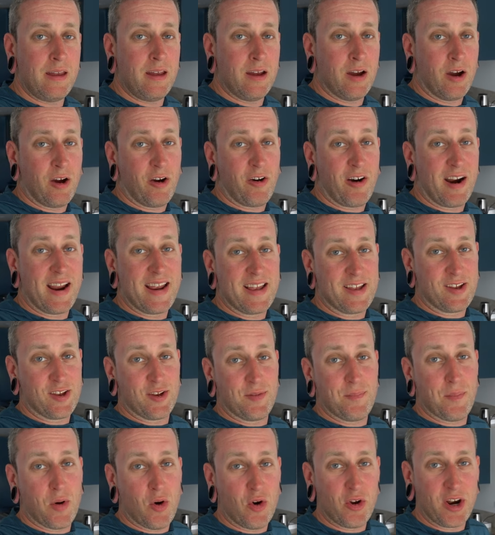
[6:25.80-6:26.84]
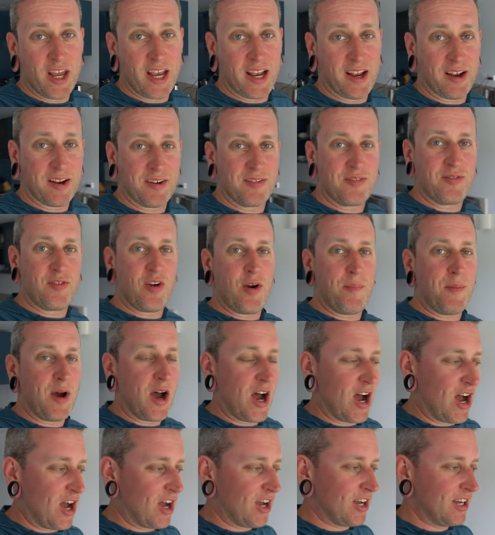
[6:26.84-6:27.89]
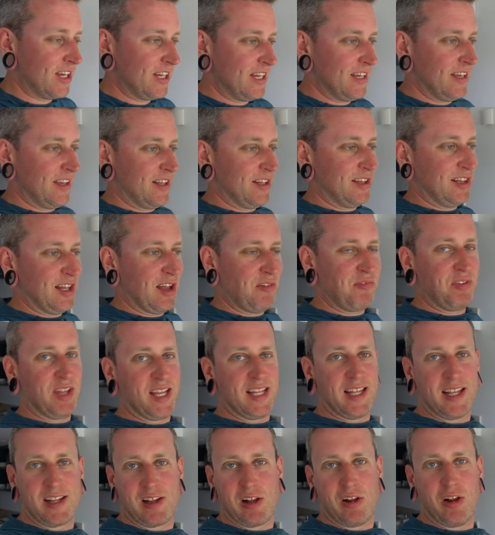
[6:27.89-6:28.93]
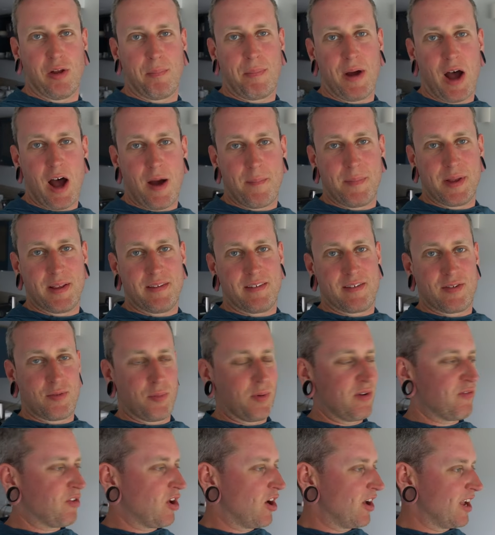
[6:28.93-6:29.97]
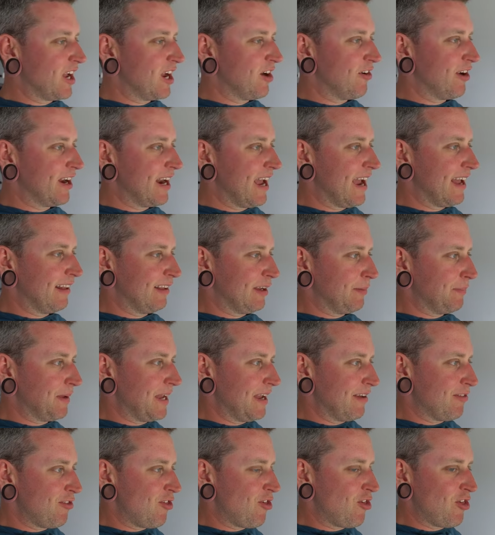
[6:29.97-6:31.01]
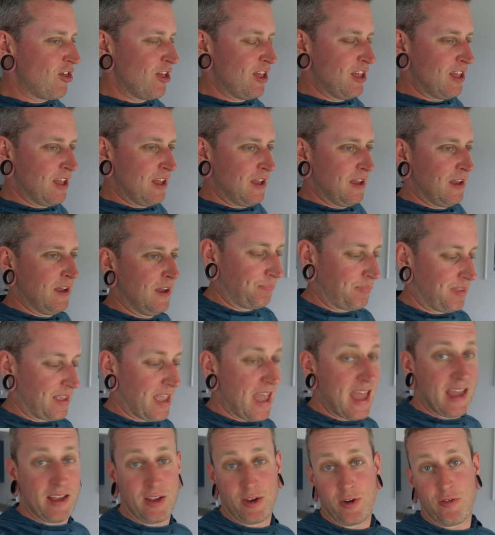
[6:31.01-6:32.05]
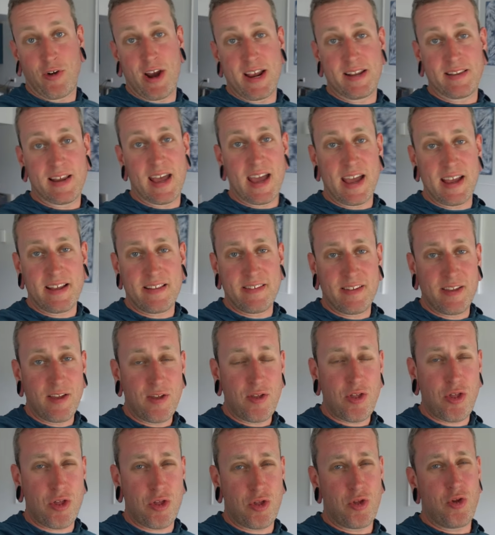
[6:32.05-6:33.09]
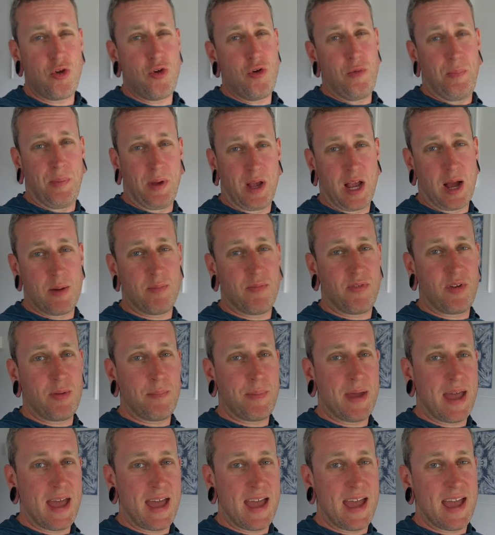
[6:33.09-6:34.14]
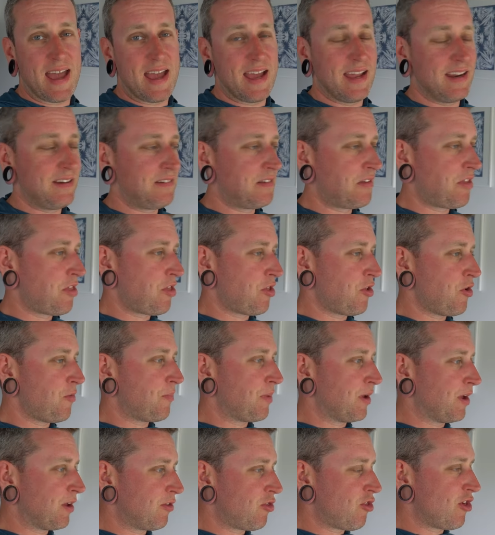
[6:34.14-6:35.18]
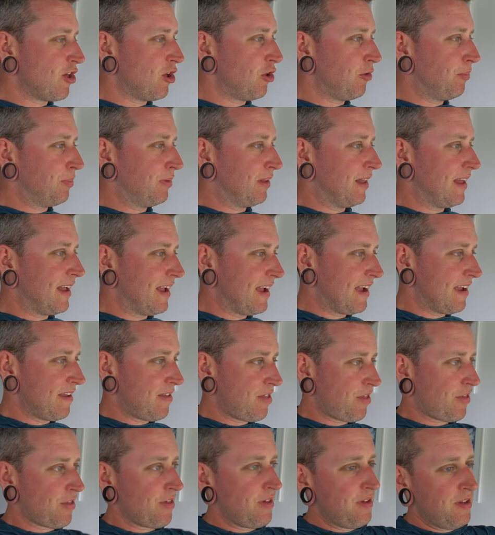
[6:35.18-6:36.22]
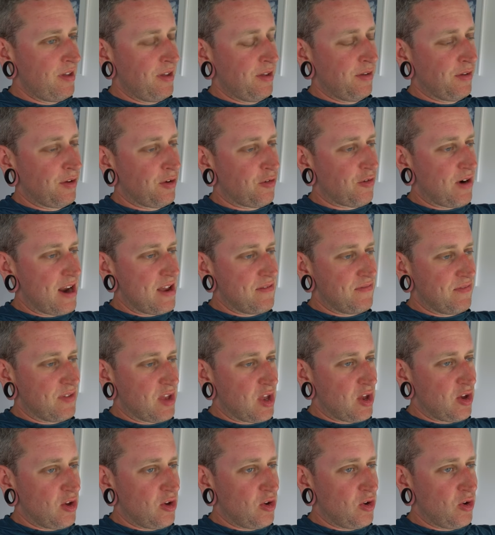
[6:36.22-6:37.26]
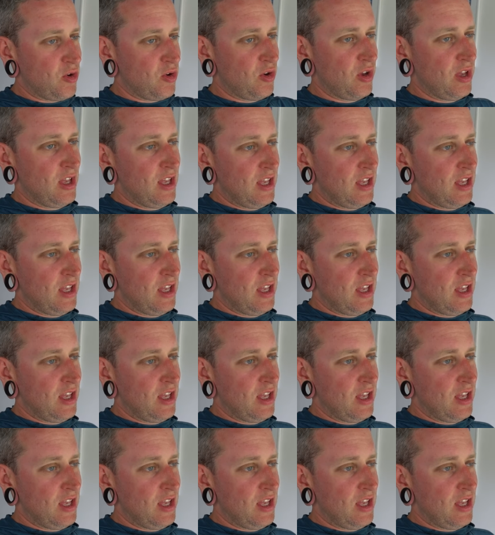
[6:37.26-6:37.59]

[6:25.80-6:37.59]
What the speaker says: All right, good morning from our lovely little apartment we've got here in Airlie Beach. Yeah, great night, super comfy bed, super chill place, great view.